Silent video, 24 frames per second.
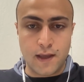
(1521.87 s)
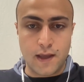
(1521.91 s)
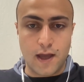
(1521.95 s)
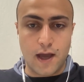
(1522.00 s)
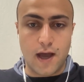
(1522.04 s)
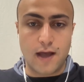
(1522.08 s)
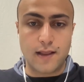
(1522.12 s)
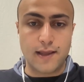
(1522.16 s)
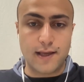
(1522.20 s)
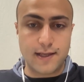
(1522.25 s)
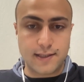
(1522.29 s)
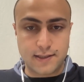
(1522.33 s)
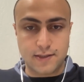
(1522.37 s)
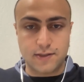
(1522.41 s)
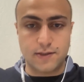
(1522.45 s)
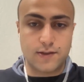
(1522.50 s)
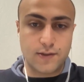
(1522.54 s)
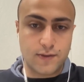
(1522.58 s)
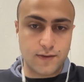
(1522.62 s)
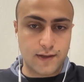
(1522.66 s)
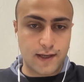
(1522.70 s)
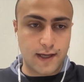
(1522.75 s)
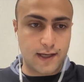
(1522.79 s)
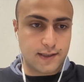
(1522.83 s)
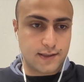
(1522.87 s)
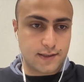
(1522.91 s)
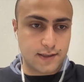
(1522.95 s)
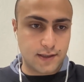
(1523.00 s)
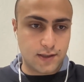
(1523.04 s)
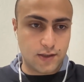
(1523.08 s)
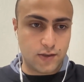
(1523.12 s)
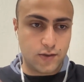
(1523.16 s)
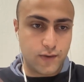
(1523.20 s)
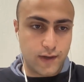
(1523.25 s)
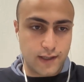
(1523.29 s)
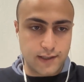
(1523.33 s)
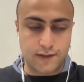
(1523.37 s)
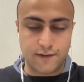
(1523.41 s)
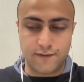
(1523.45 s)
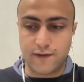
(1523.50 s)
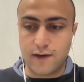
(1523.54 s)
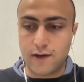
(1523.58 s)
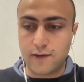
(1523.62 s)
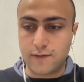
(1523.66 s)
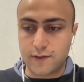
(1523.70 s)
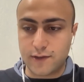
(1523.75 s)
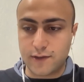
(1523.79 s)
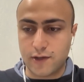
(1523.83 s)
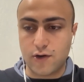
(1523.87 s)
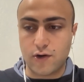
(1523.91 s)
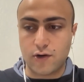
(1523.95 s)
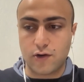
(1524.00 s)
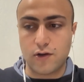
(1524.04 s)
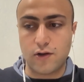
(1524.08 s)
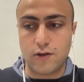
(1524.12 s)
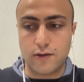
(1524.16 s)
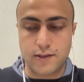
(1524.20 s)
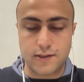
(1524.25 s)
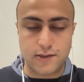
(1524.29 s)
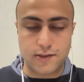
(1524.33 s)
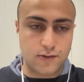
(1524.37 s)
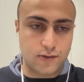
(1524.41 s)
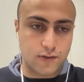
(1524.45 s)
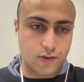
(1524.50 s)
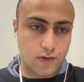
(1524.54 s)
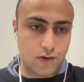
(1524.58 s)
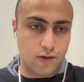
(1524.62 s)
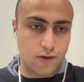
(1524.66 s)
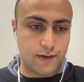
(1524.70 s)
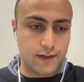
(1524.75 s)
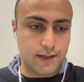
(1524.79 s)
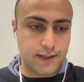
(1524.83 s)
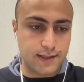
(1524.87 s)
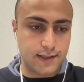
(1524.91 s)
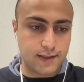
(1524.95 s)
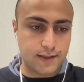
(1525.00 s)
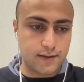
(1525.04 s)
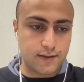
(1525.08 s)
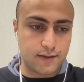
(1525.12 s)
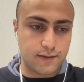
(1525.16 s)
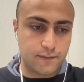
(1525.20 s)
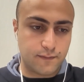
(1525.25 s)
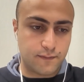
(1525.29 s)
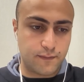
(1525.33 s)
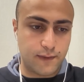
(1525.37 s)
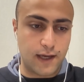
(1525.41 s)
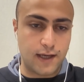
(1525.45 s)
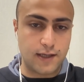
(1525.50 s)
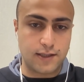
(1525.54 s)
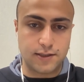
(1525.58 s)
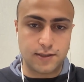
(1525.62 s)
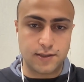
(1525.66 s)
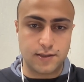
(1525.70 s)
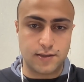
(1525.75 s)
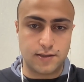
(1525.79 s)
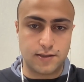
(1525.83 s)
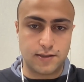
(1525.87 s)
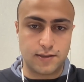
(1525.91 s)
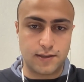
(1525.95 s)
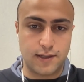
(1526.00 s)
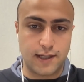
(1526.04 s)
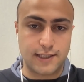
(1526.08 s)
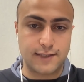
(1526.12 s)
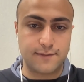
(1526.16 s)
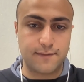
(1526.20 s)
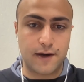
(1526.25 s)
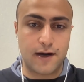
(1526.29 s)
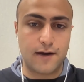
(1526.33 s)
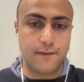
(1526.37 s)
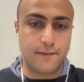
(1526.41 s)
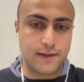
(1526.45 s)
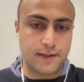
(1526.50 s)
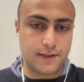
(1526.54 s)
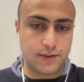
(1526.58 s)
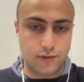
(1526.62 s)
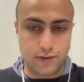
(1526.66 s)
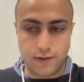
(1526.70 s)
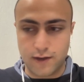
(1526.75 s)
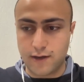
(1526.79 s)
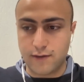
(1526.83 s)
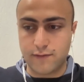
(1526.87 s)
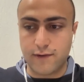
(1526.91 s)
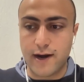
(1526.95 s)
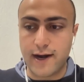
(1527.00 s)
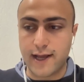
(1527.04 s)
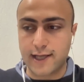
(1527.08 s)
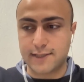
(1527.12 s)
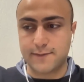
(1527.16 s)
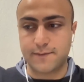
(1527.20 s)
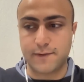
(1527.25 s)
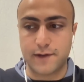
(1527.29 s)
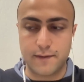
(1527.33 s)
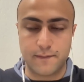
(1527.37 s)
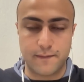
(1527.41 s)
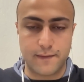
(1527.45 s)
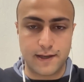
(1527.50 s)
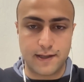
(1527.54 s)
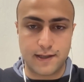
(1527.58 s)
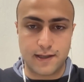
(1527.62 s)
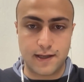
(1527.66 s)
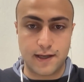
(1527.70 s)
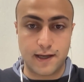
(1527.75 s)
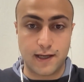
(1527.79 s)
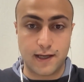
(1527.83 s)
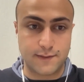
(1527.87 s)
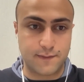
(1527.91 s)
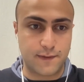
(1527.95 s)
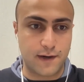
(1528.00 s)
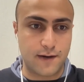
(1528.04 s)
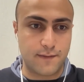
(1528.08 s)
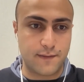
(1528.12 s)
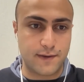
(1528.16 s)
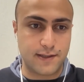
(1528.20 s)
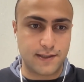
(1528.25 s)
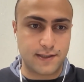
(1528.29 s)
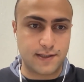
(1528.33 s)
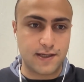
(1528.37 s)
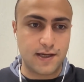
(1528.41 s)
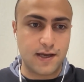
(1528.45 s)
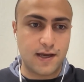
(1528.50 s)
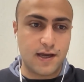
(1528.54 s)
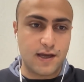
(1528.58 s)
Unless you do that, you as a founder, your goal is to do all these Bayesian experiments or run experiments